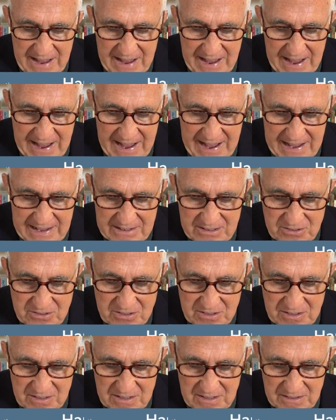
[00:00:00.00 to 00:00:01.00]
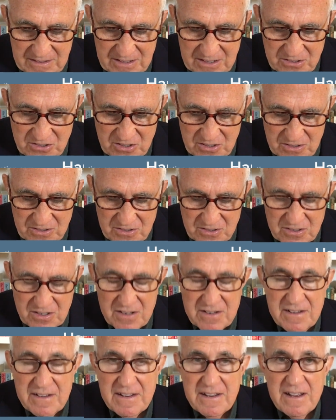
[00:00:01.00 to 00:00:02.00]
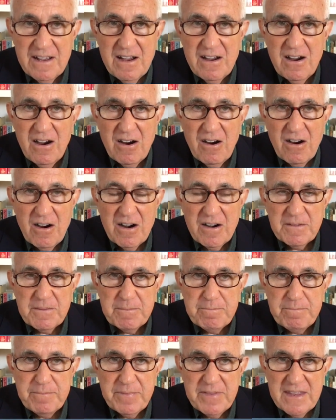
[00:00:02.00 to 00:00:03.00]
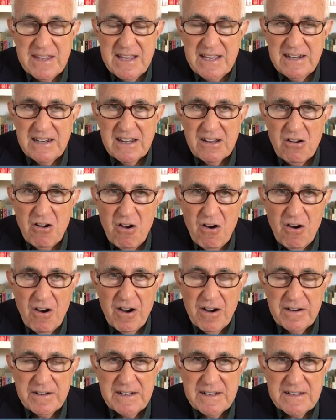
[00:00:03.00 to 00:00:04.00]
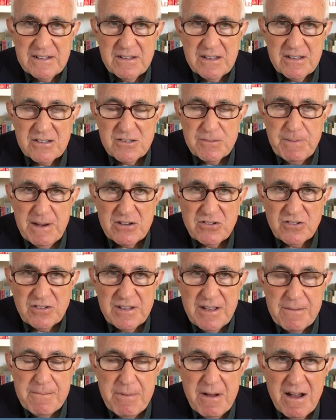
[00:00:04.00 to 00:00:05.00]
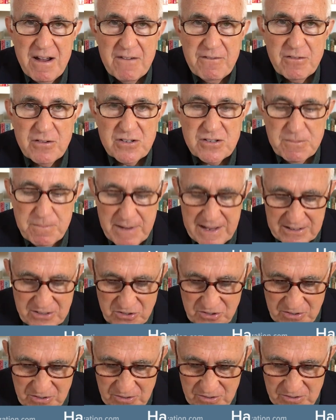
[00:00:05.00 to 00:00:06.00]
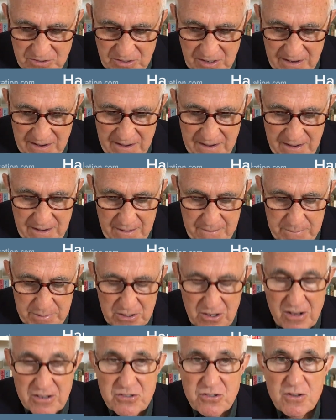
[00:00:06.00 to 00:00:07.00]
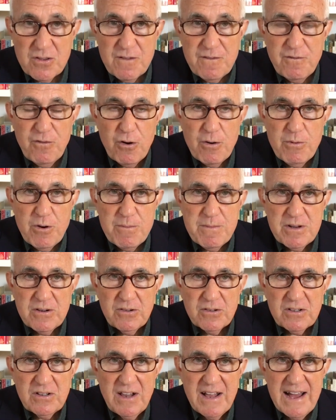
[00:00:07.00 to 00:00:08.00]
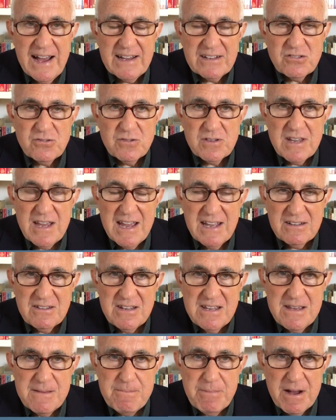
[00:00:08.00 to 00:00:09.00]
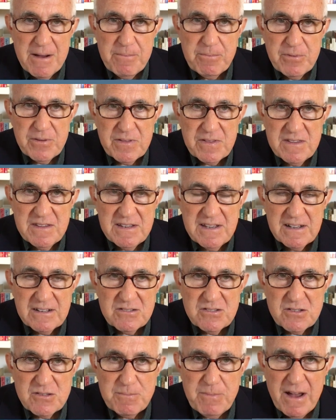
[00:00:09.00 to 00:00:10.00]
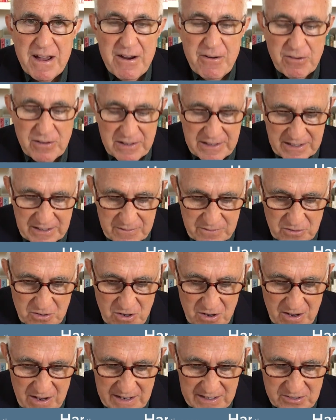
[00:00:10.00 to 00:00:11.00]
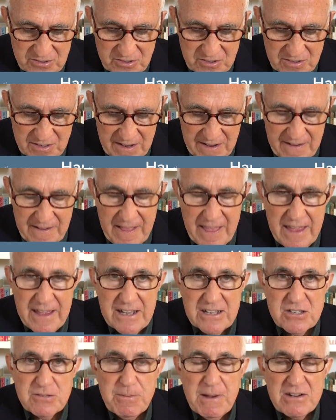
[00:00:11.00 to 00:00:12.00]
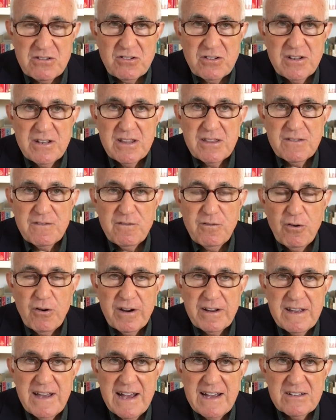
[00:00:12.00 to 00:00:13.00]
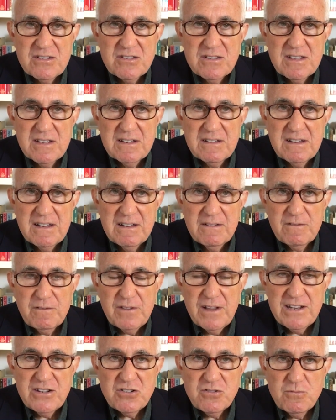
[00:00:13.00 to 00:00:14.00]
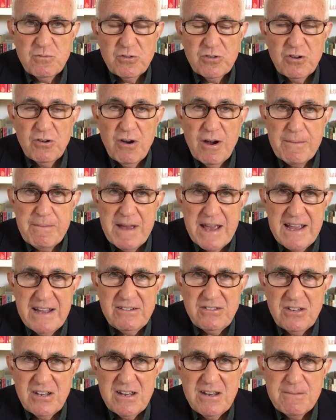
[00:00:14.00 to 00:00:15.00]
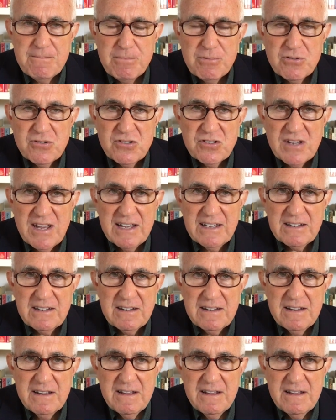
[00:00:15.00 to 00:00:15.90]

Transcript: as conditions are hitting hard, especially impoverished pensioners, but also the former middle class who can't keep up with the spiraling of costs, especially the forecast that inflation will go up 18%